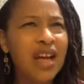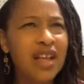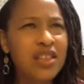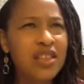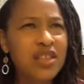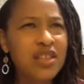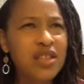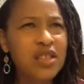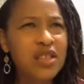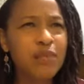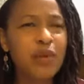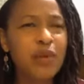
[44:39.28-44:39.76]

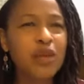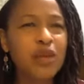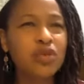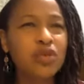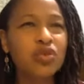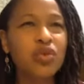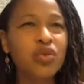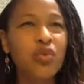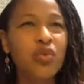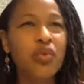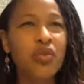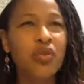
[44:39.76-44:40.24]

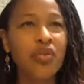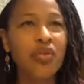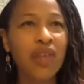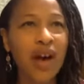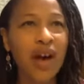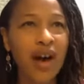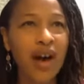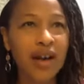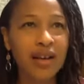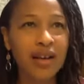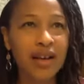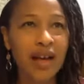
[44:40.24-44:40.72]
spiritual
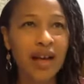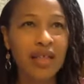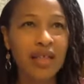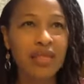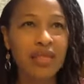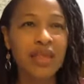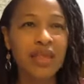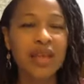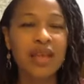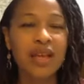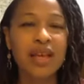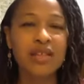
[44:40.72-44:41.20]
thought, I
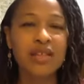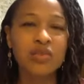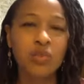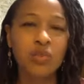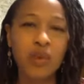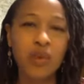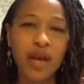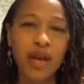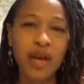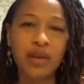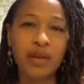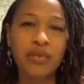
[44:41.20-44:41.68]
think, as
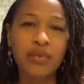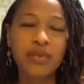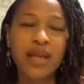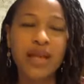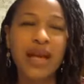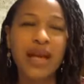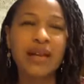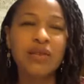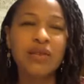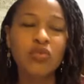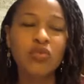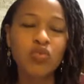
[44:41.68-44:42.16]
well,
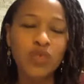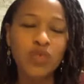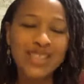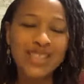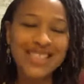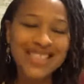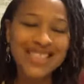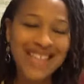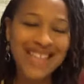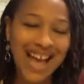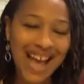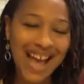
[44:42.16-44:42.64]
that
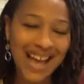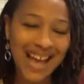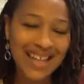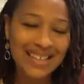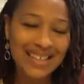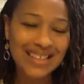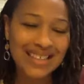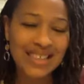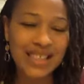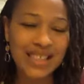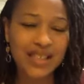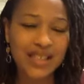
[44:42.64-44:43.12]

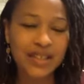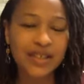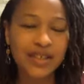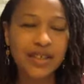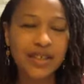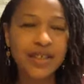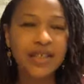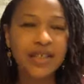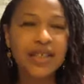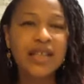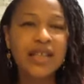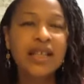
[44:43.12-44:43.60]
resides here.
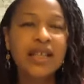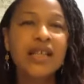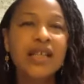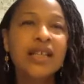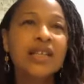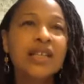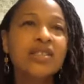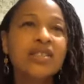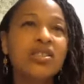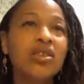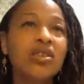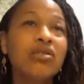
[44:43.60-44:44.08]

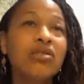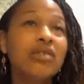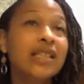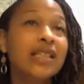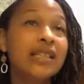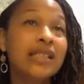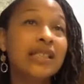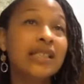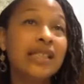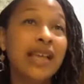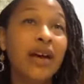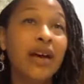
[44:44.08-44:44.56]
And so
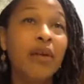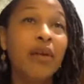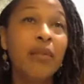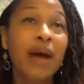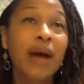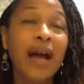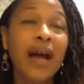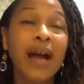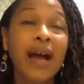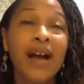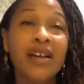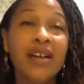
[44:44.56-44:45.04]
until
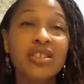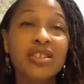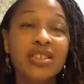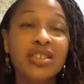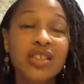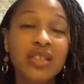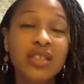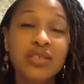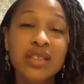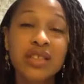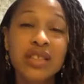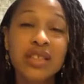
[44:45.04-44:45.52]
my higher
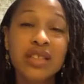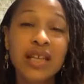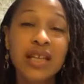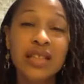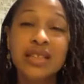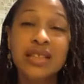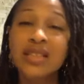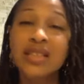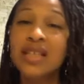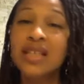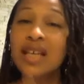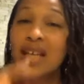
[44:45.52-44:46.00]
self
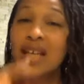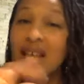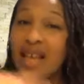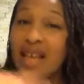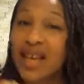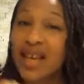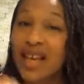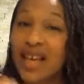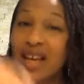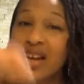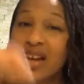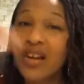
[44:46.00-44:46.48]
says,
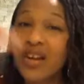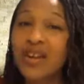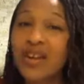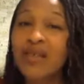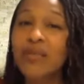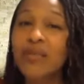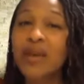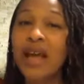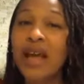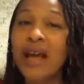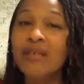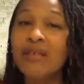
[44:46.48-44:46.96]
here
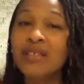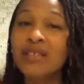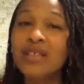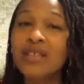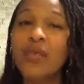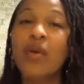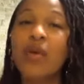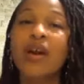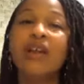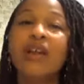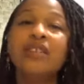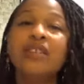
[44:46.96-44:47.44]
we have
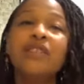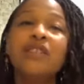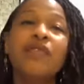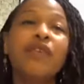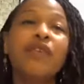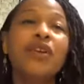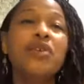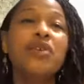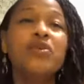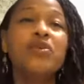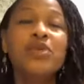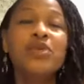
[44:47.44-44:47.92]
somewhere else
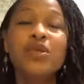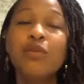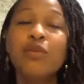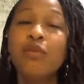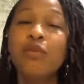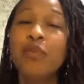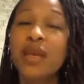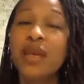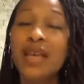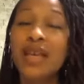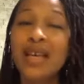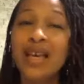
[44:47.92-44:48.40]
for you to
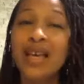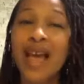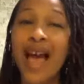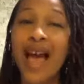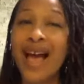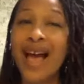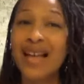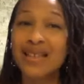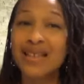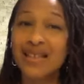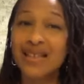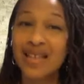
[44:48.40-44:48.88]
be
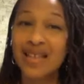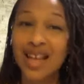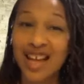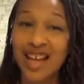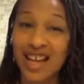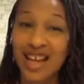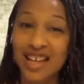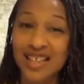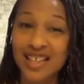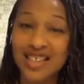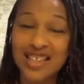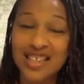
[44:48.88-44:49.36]
as
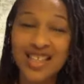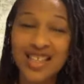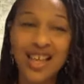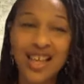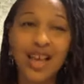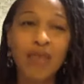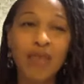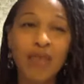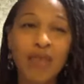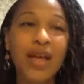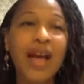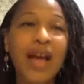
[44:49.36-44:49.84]
us,
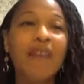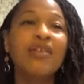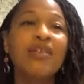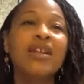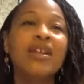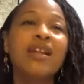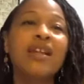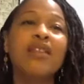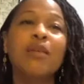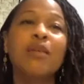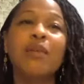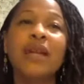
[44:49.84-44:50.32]
and we have
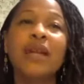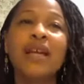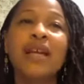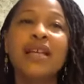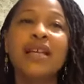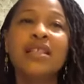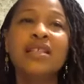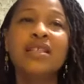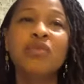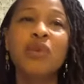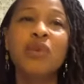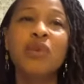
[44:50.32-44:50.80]
another
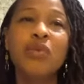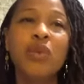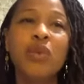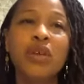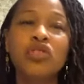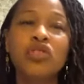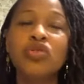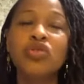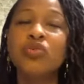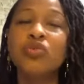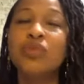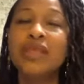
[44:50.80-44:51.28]
place we
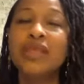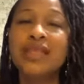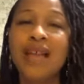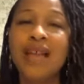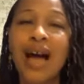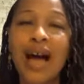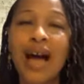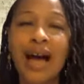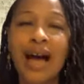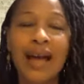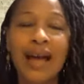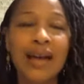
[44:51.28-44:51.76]
want to
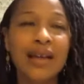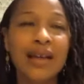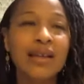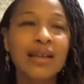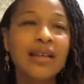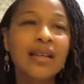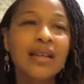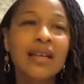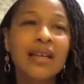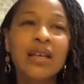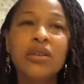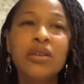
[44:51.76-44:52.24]
reside,
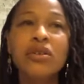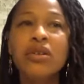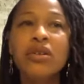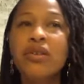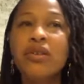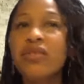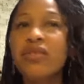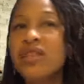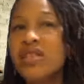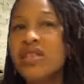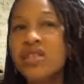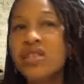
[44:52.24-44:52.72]

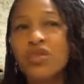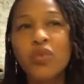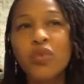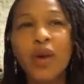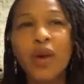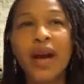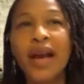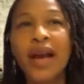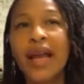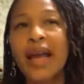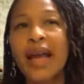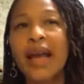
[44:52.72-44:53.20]
this is
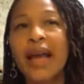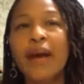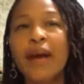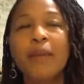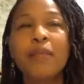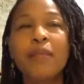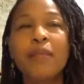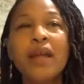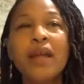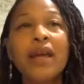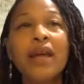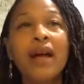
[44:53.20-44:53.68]
where I am.
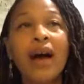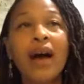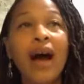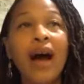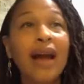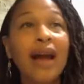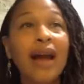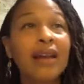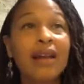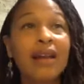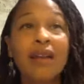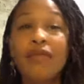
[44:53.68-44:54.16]

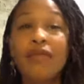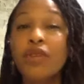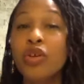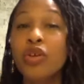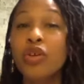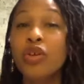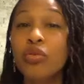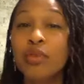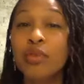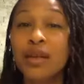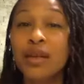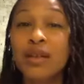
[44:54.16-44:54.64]
I love
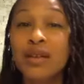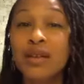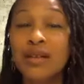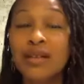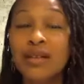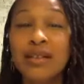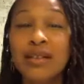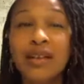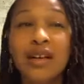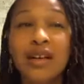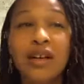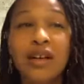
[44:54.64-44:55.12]
Cuba.
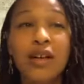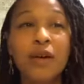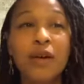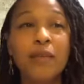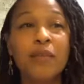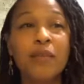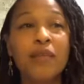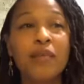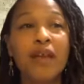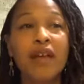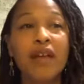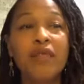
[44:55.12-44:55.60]

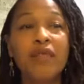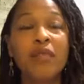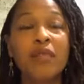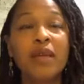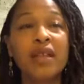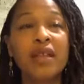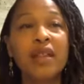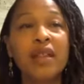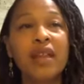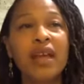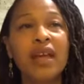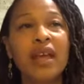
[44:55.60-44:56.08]
I've
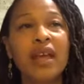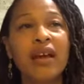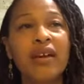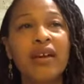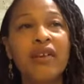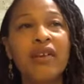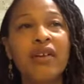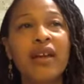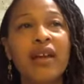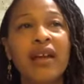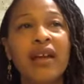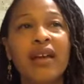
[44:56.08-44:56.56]
been
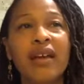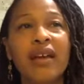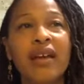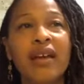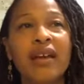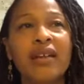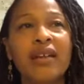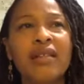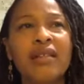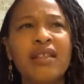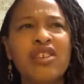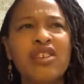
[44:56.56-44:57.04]
there,
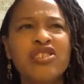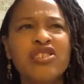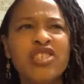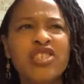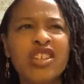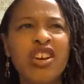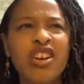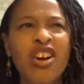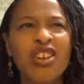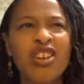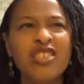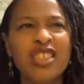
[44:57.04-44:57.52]
and there's
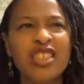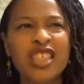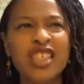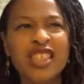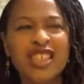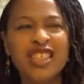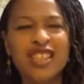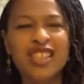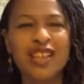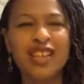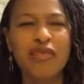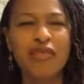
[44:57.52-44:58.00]
an
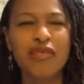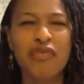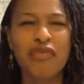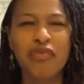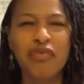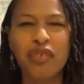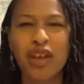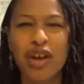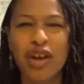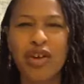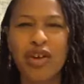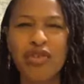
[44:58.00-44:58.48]
artistic
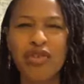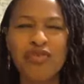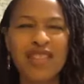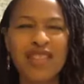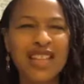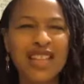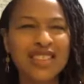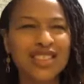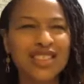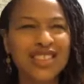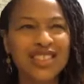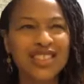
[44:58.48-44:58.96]
flow
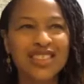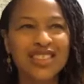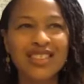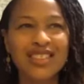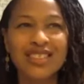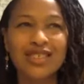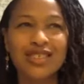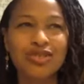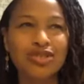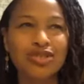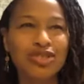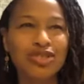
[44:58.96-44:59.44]
that just as
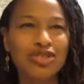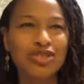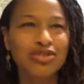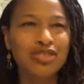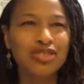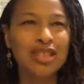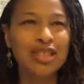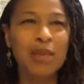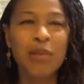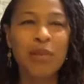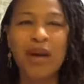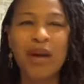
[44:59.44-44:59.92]
soon as you
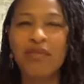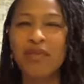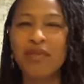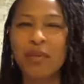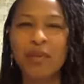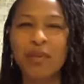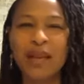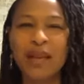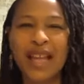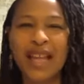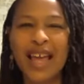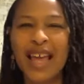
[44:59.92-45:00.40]
step off the
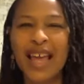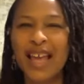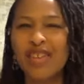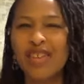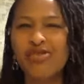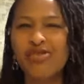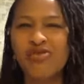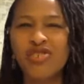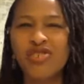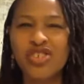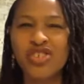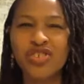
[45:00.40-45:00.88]

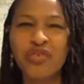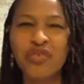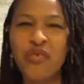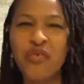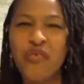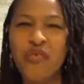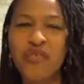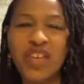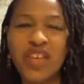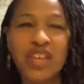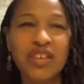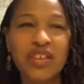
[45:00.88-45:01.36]
plane, you just
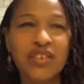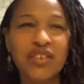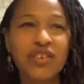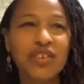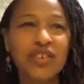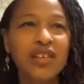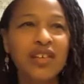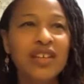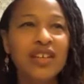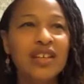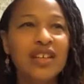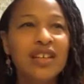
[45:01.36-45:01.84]

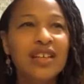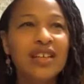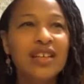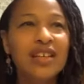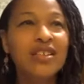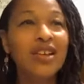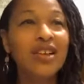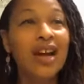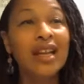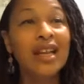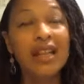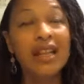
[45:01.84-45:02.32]
feel.
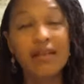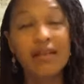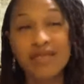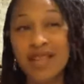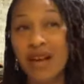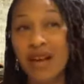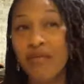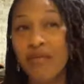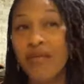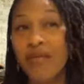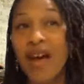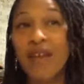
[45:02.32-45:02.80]
I love
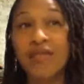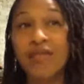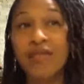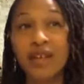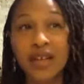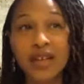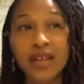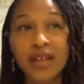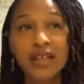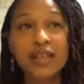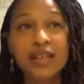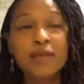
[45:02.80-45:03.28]
South
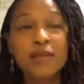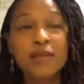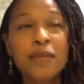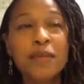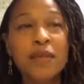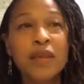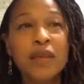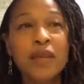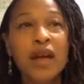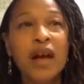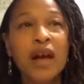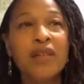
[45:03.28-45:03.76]
Africa.
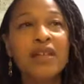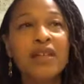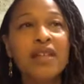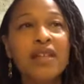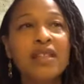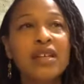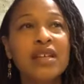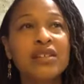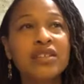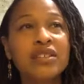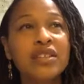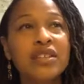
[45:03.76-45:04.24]
I
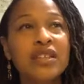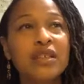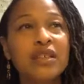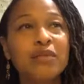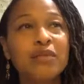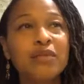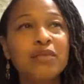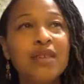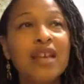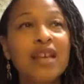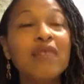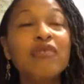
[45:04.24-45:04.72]
think there's
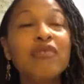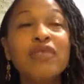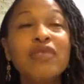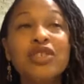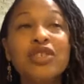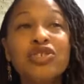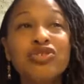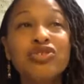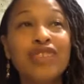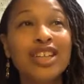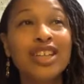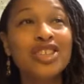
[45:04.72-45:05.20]
some
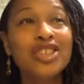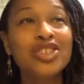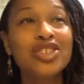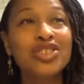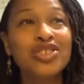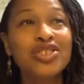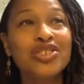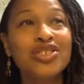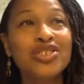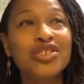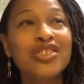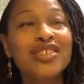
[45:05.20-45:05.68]

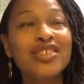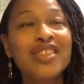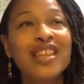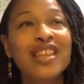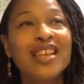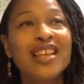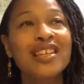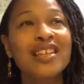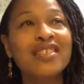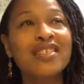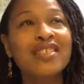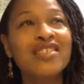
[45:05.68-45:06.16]
infrastructure
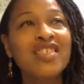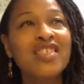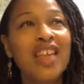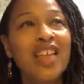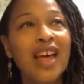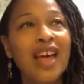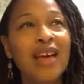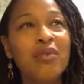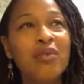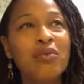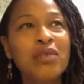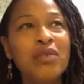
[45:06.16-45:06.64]
things
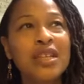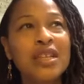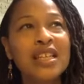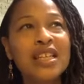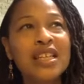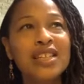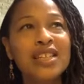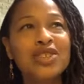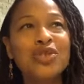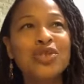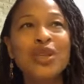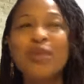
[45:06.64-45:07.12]
that would
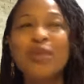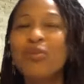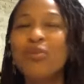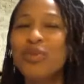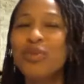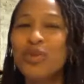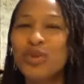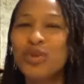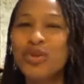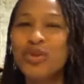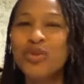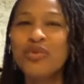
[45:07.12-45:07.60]
need to
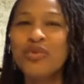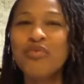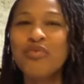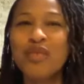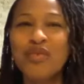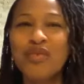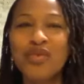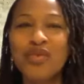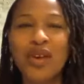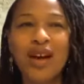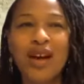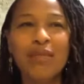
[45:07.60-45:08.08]
improve
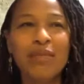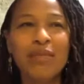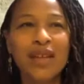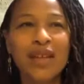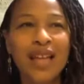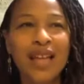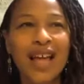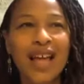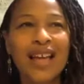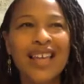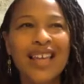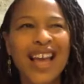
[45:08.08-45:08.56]
before I'd be
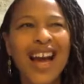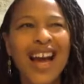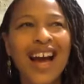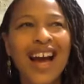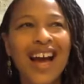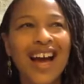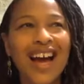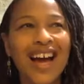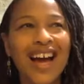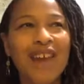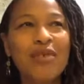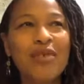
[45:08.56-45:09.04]
like,
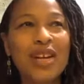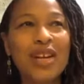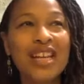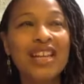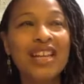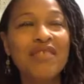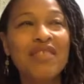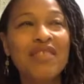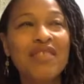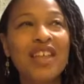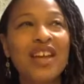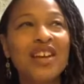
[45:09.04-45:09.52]
yeah, I want to
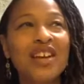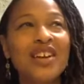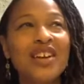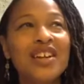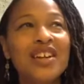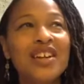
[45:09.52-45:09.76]
live there.